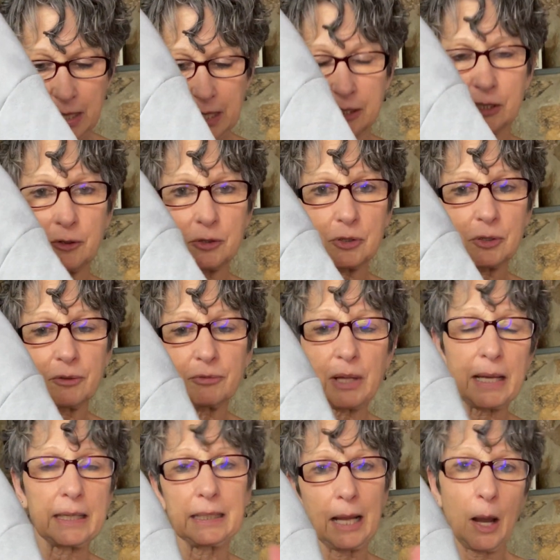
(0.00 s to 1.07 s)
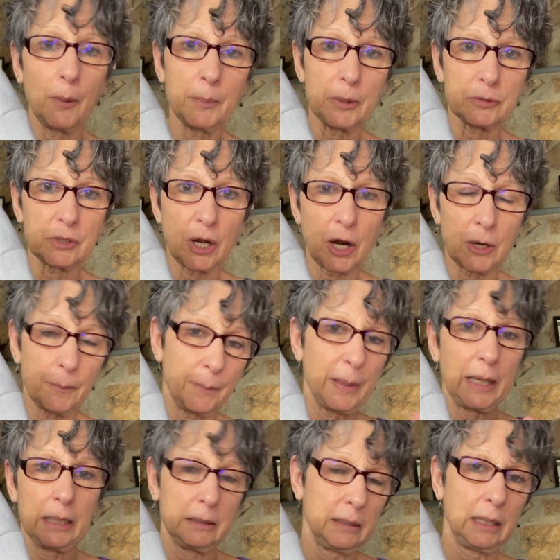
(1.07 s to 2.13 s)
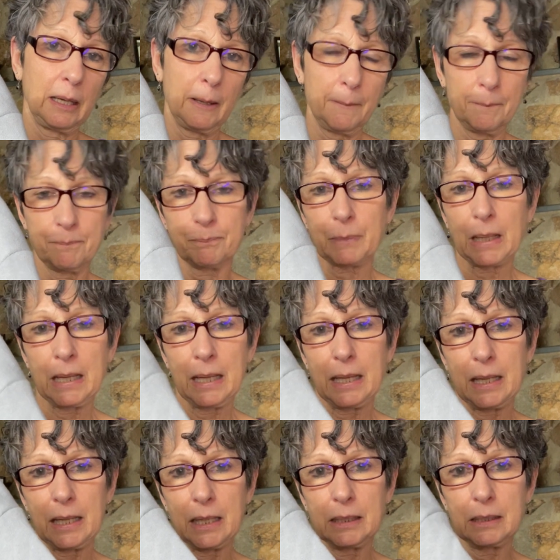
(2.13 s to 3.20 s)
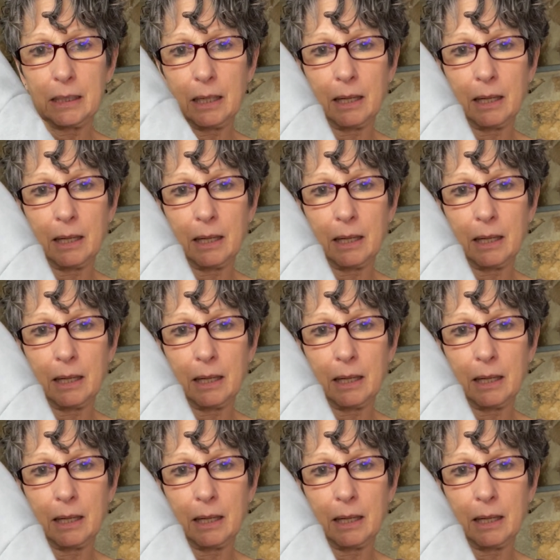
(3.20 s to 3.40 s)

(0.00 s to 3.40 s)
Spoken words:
So it's sort of like an elbow dart, but it